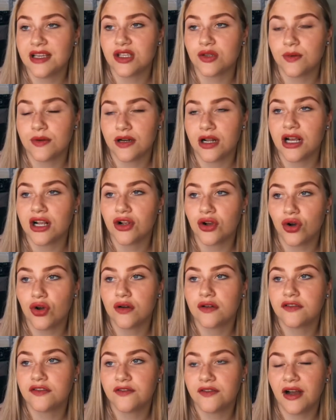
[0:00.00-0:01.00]
is when I
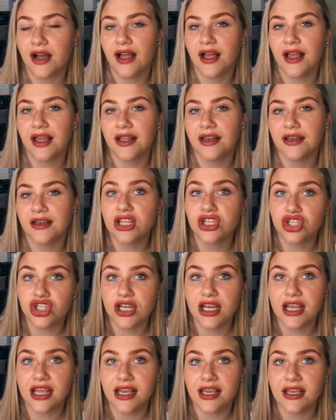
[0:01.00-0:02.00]
can't find a
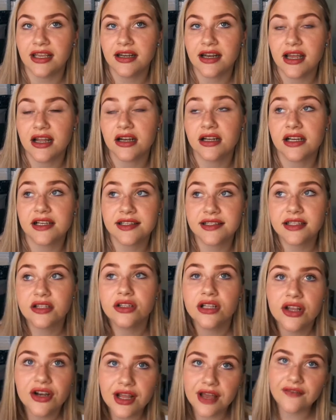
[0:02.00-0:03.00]
jean, and I
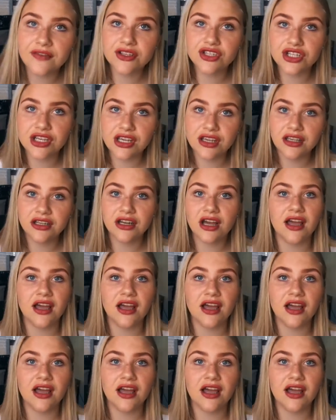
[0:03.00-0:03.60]
still don't have a jean.